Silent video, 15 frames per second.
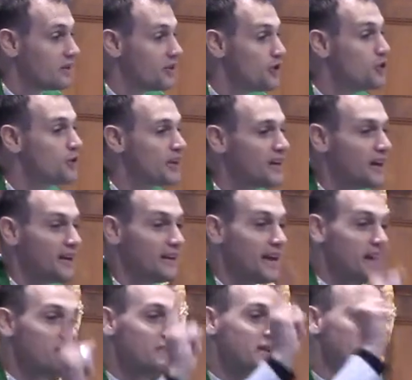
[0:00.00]
You cannot
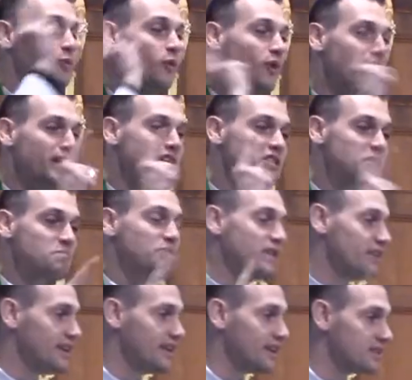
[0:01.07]
name me one
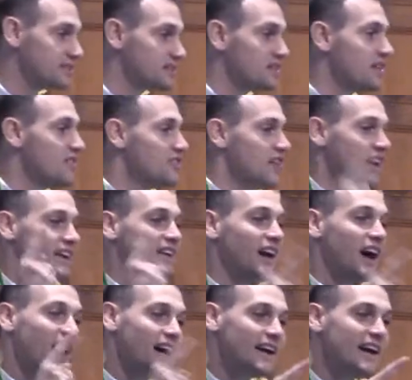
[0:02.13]
experience that
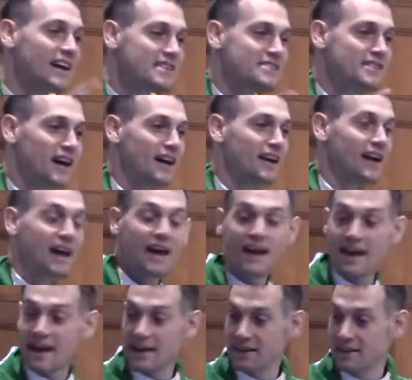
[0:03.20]
God has not
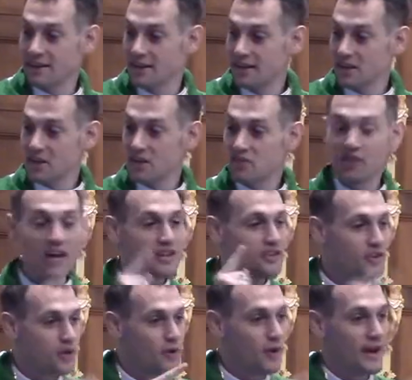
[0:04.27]
had
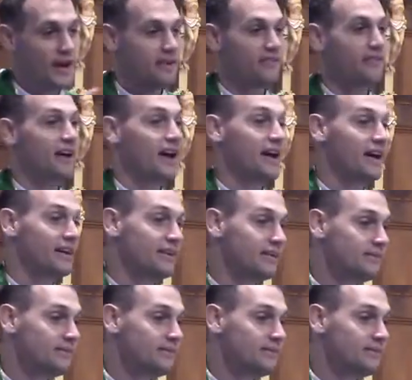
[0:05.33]
that you have had.